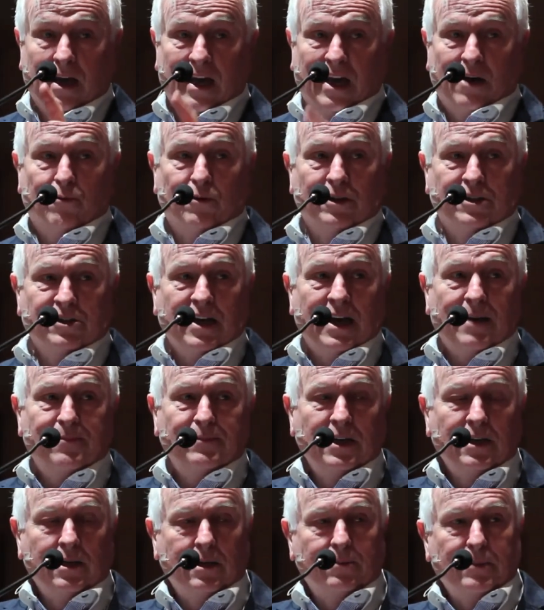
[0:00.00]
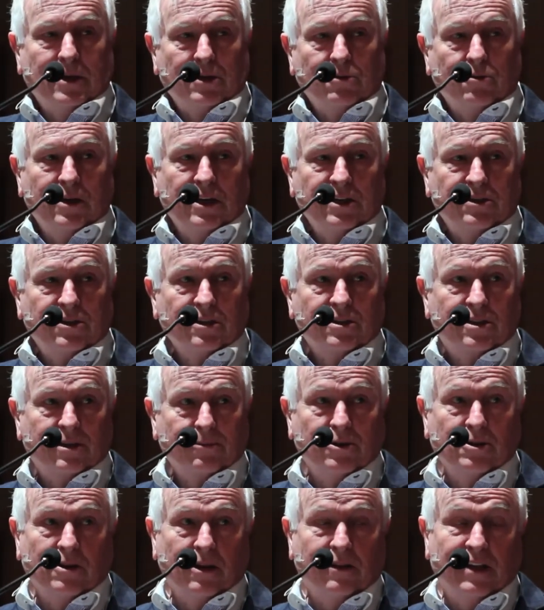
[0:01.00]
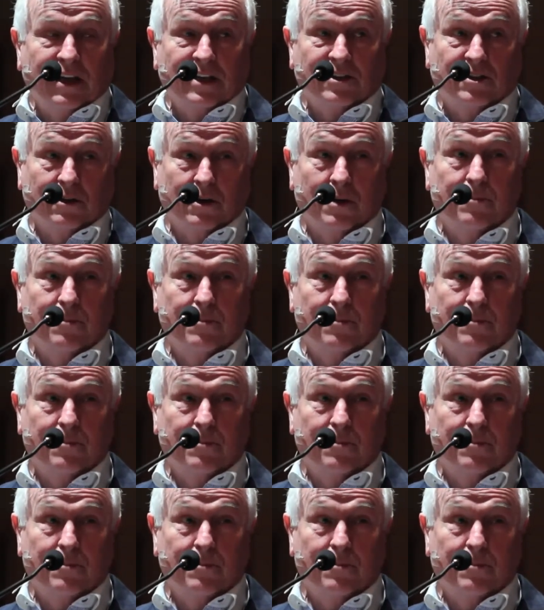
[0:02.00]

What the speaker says: And what's happening in the Middle East and some other things that